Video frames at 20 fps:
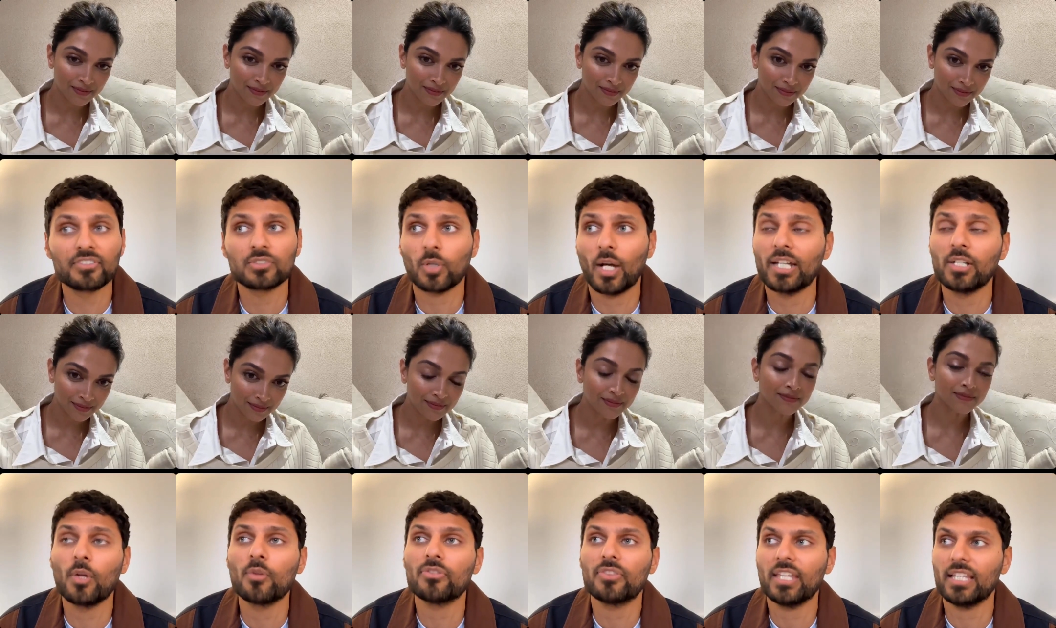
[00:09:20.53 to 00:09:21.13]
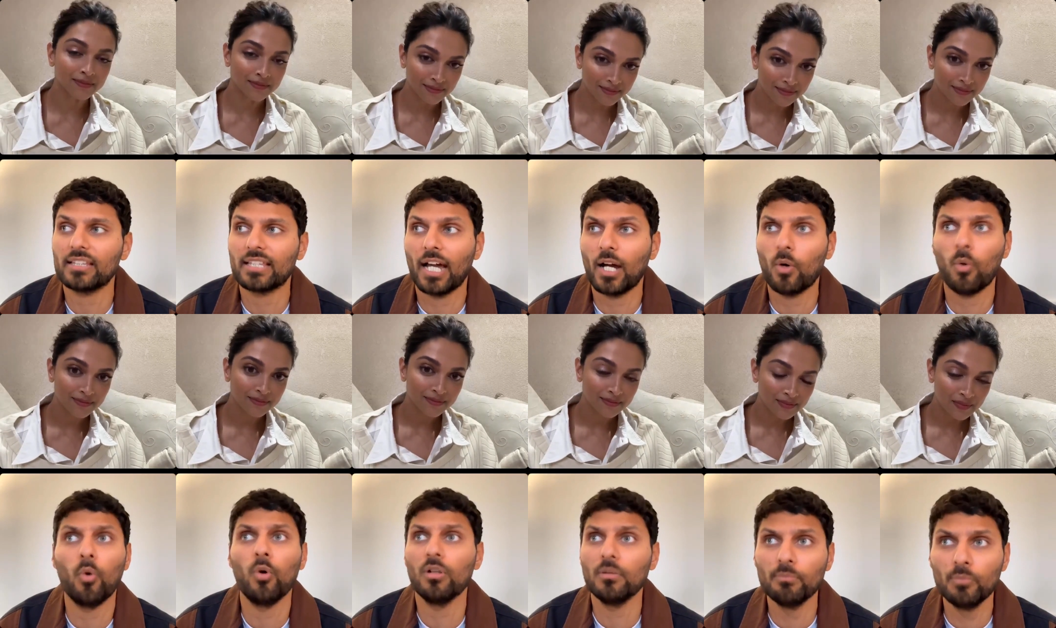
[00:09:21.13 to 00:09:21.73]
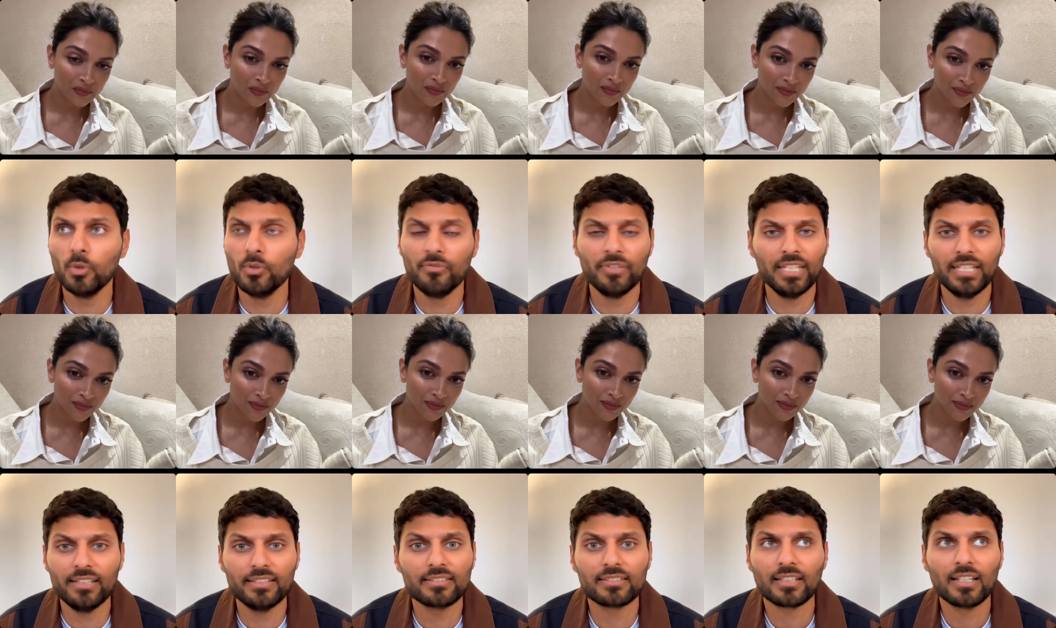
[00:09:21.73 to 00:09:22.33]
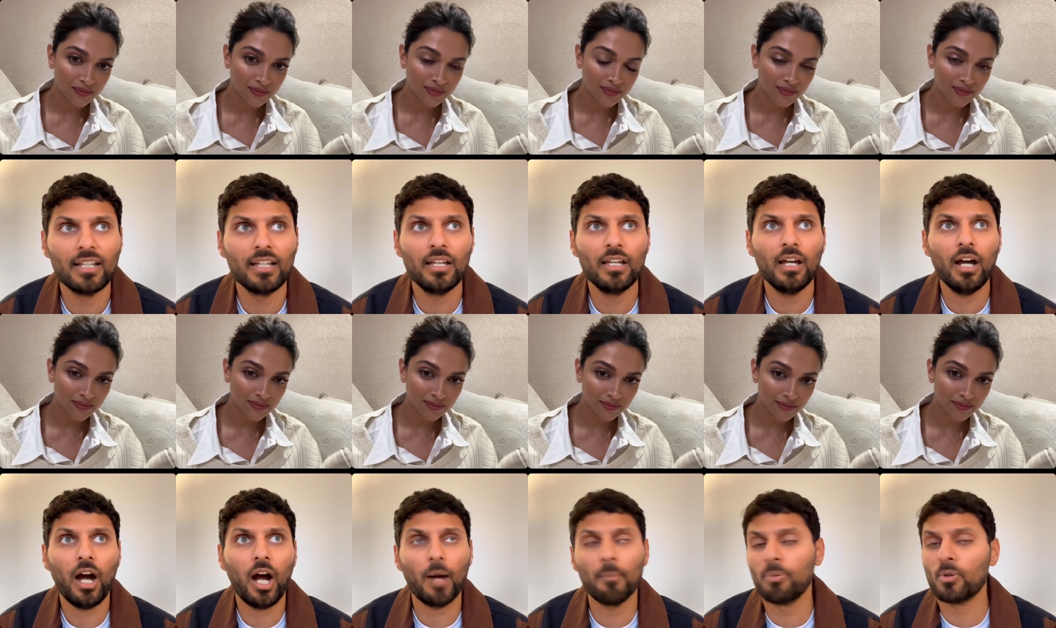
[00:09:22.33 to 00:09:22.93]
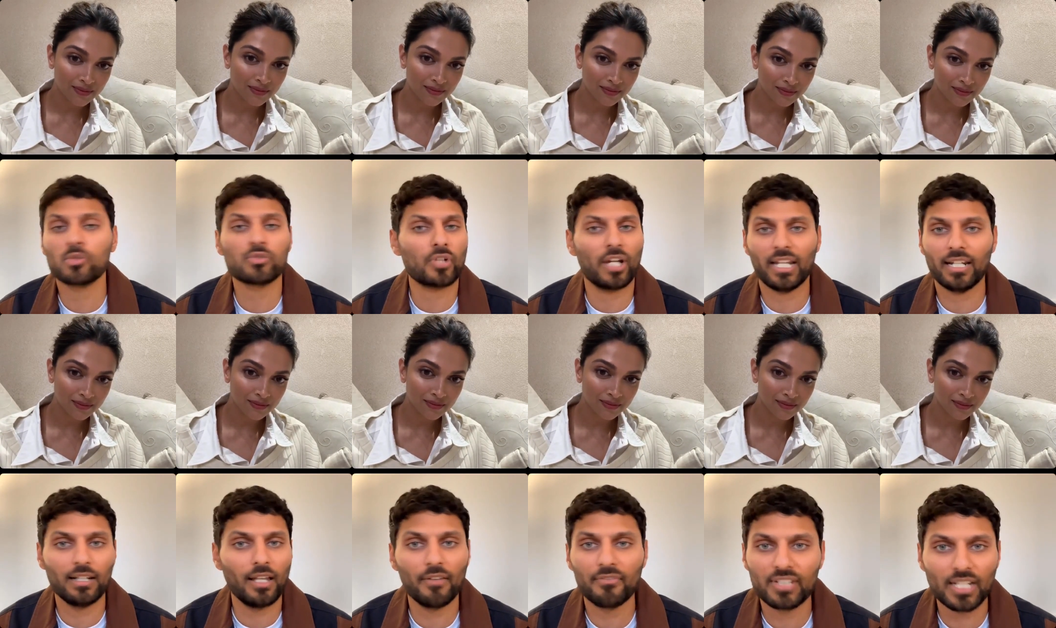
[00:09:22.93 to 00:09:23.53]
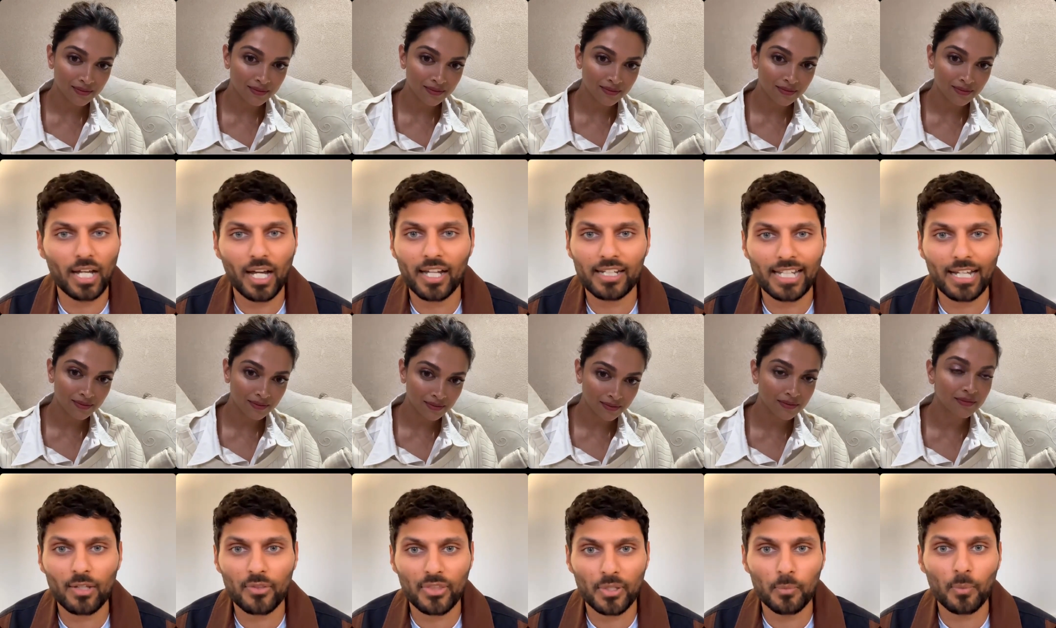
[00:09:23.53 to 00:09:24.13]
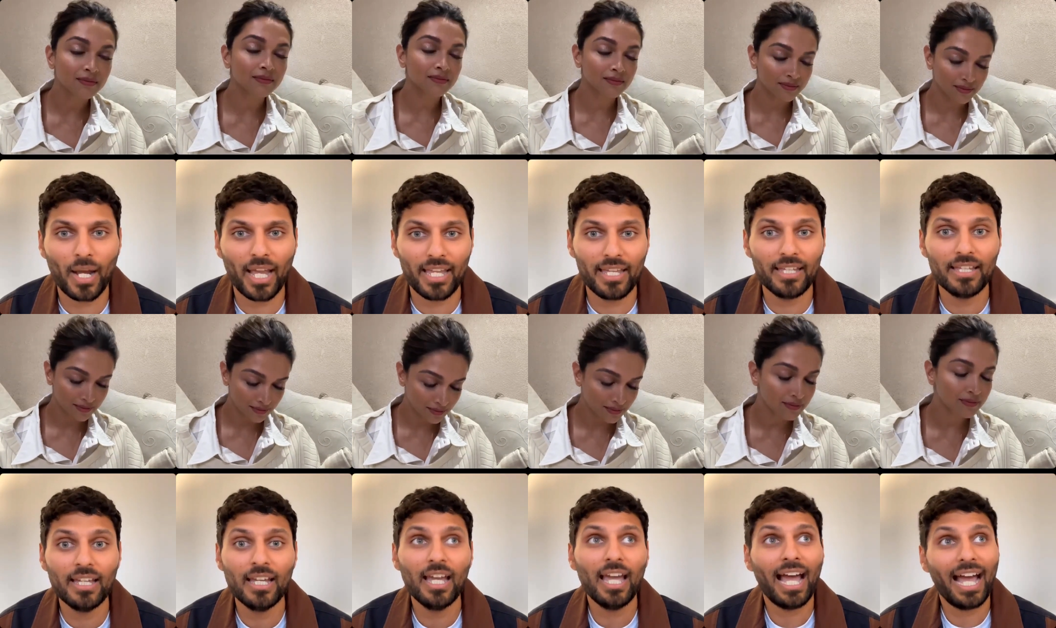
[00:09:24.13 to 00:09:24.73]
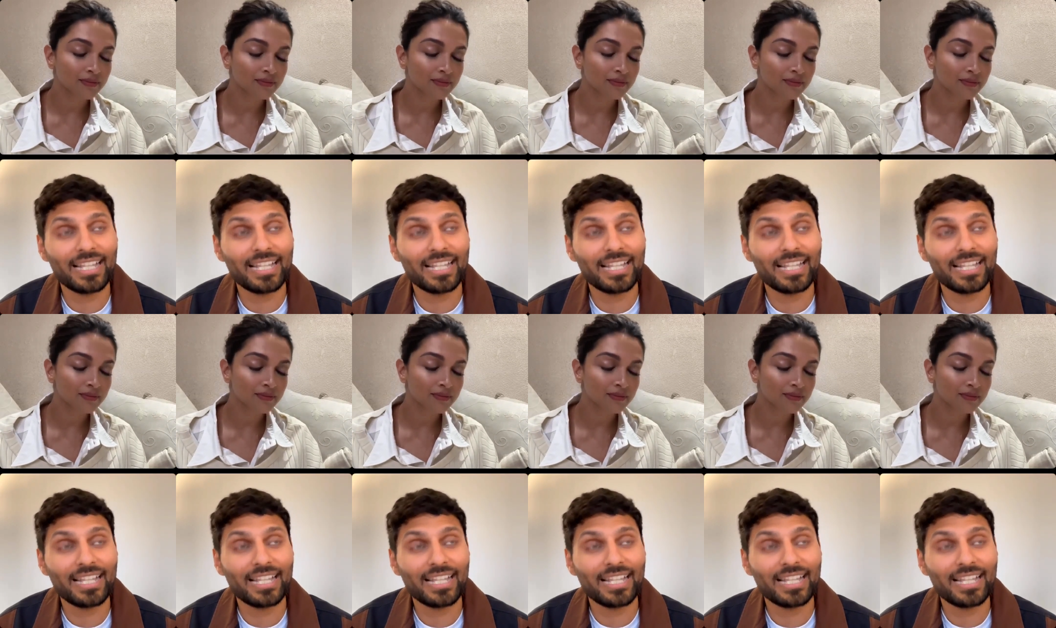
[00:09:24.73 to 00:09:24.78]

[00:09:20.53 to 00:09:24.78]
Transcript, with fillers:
Speaker 1: So I don't think that all movies are portraying love in an unhealthy way.